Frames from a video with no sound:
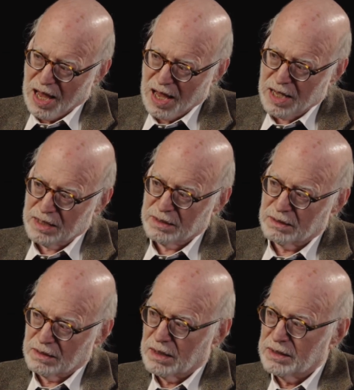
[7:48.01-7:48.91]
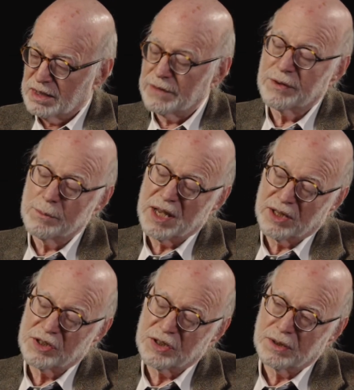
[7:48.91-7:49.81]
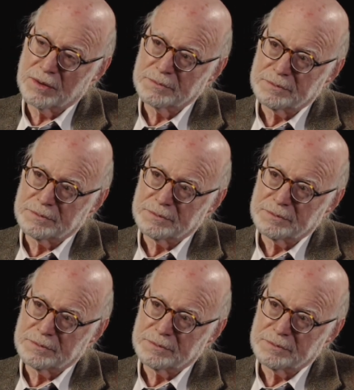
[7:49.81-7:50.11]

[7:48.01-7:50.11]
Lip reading: and a deformation